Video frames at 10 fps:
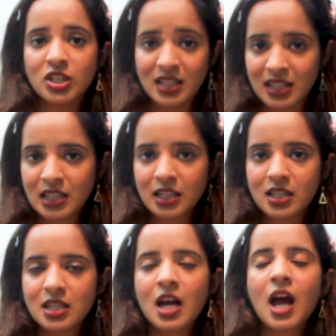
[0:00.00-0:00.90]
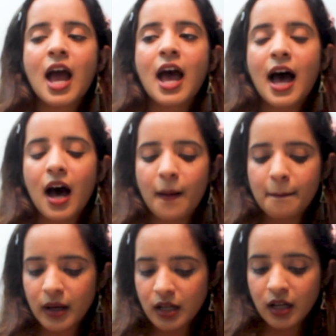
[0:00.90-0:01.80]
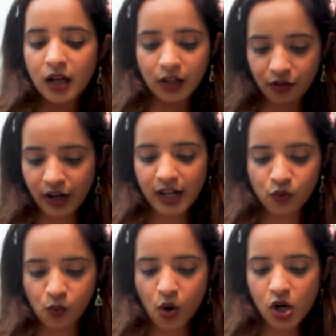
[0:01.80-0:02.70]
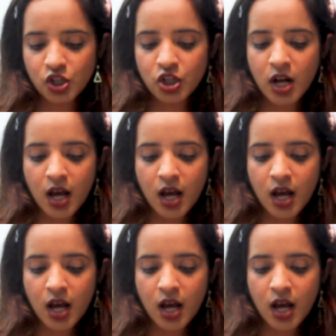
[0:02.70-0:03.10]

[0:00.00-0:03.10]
It is serious, but a great watch.